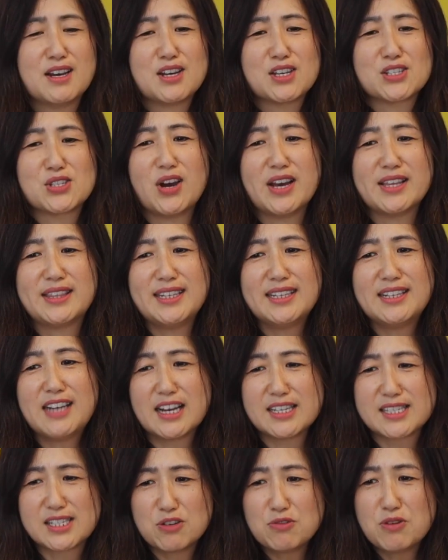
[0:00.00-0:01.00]
So I think
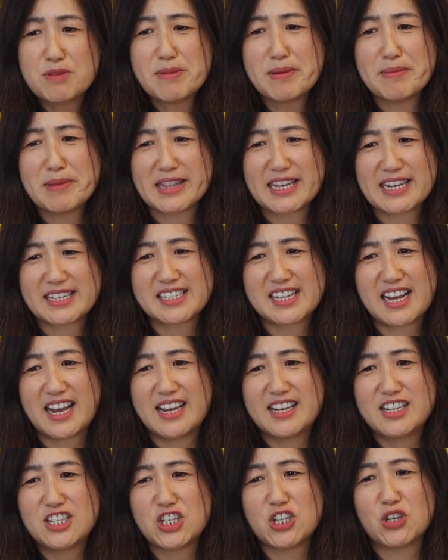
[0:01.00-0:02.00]
I still remember that
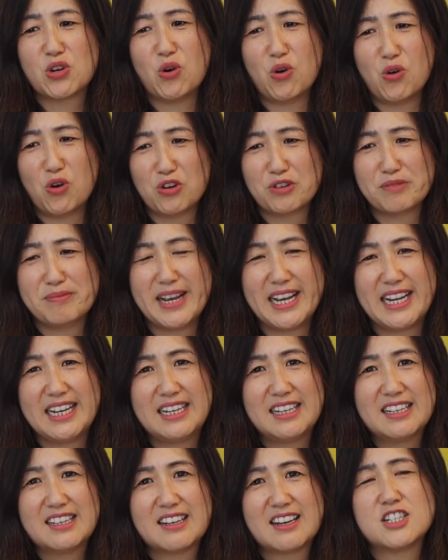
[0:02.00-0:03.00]
day she called
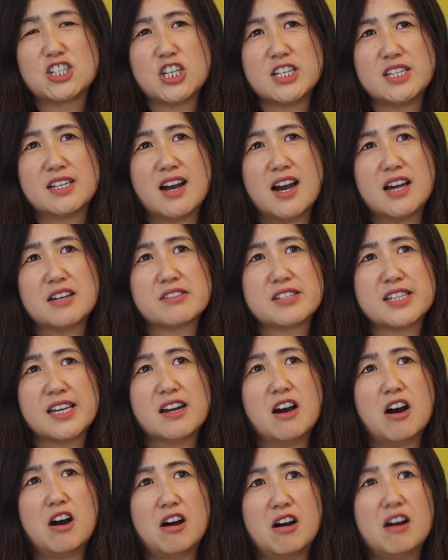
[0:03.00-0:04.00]
me. She kind of
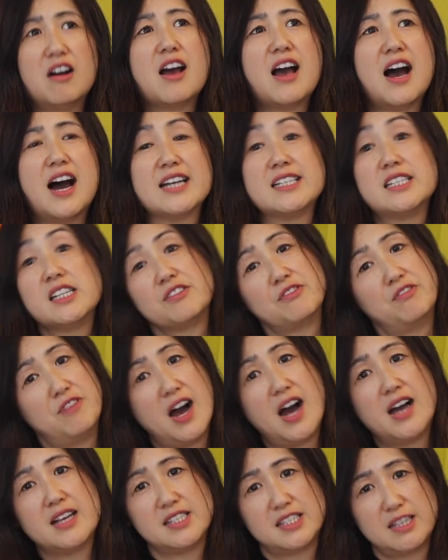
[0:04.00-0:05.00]
said, Oh, I did
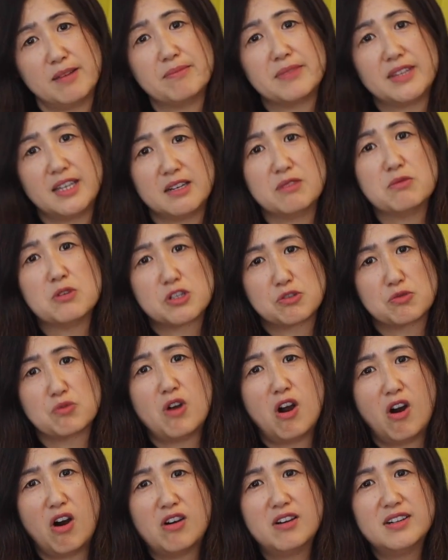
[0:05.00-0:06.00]
find something was
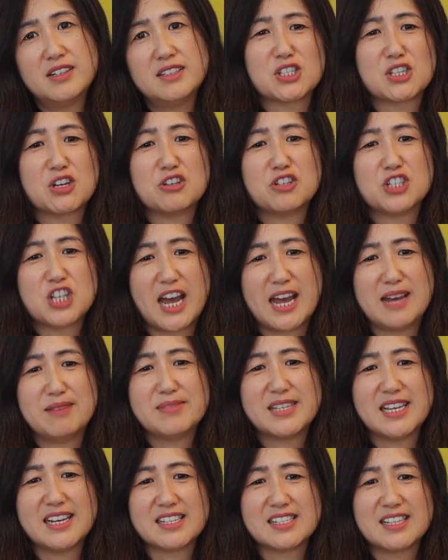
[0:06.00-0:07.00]
wrong. So
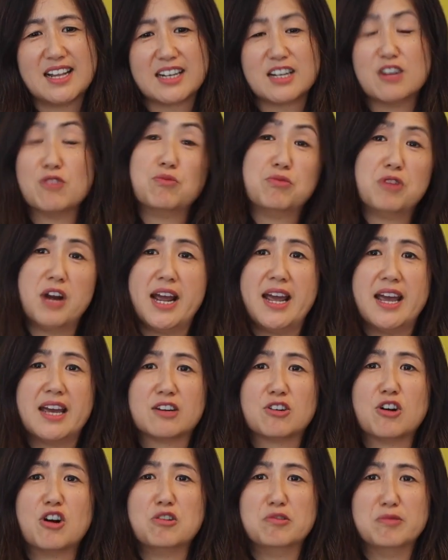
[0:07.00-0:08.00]
James has like a
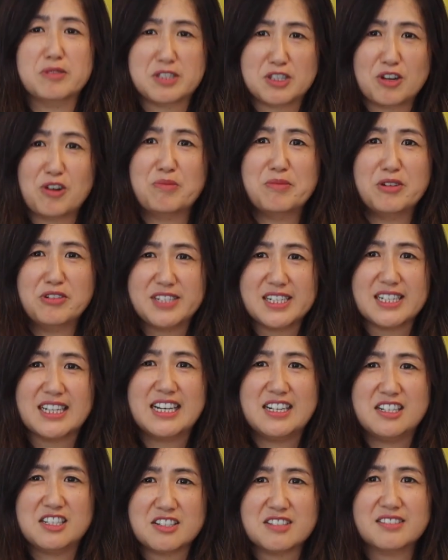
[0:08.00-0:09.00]
rare chromosomal
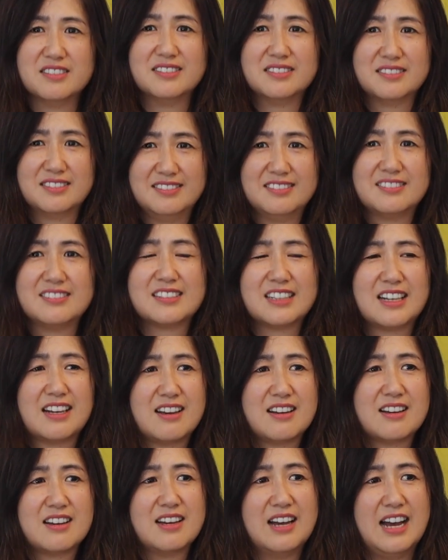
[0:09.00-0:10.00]
deletion
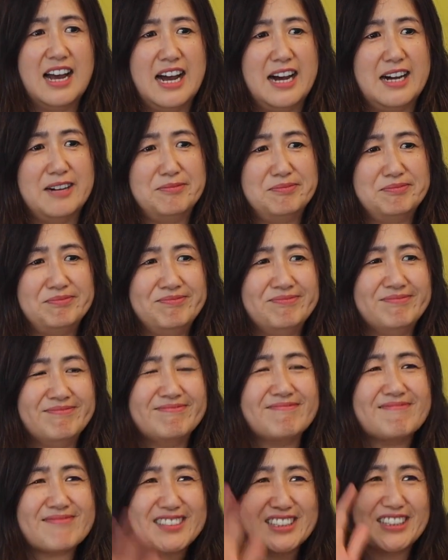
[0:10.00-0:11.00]
um,
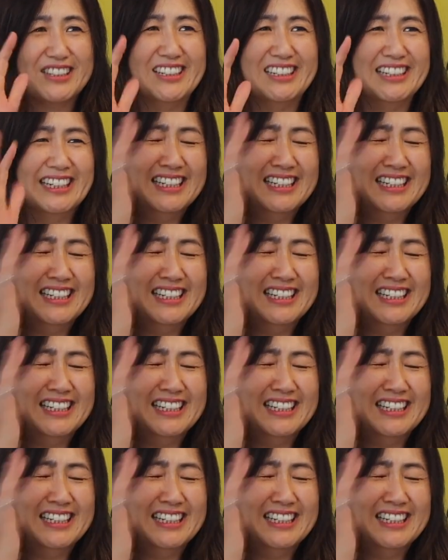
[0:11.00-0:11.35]
sorry.